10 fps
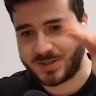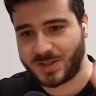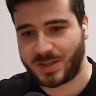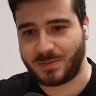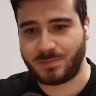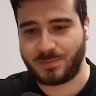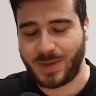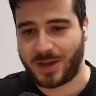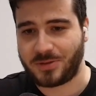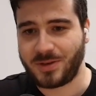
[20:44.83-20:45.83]
in the
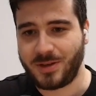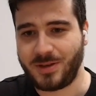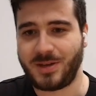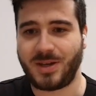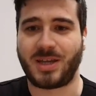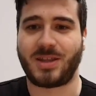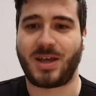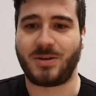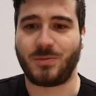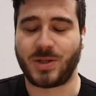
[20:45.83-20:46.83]
math. And
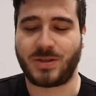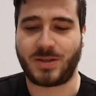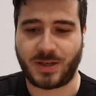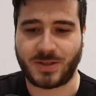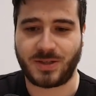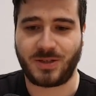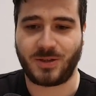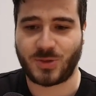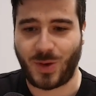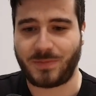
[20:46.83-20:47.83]
then with ticks in
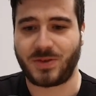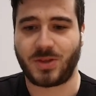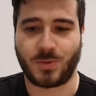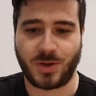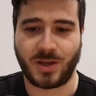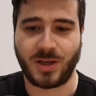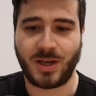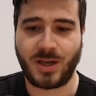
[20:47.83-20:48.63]
Uniswap v3,